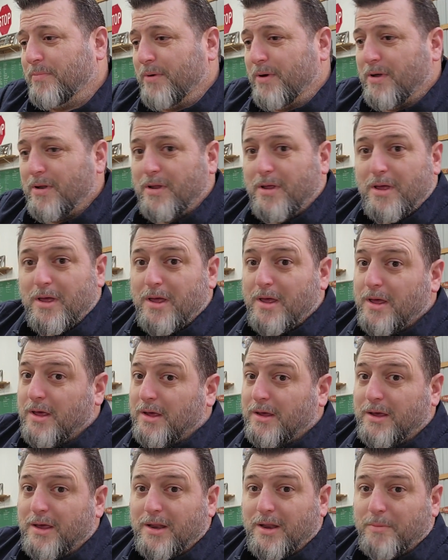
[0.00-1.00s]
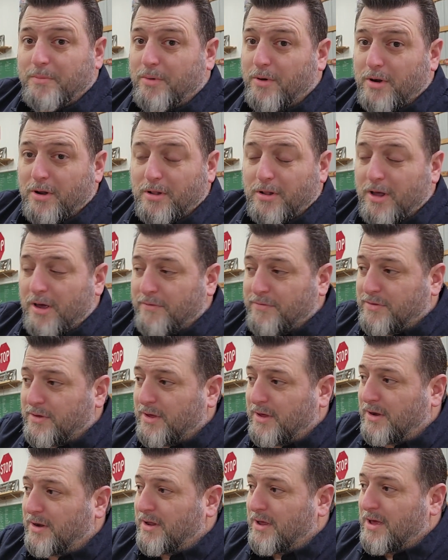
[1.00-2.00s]
but the kid that bought it loves
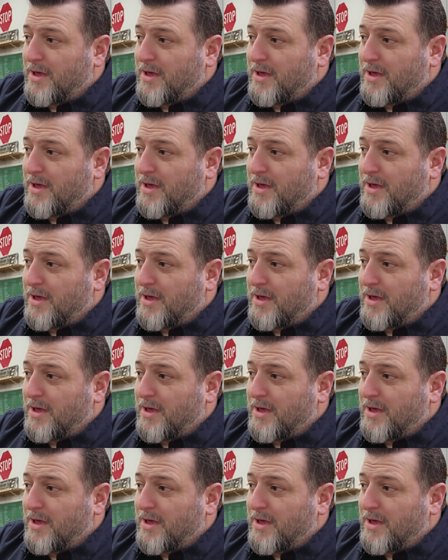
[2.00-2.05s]
it,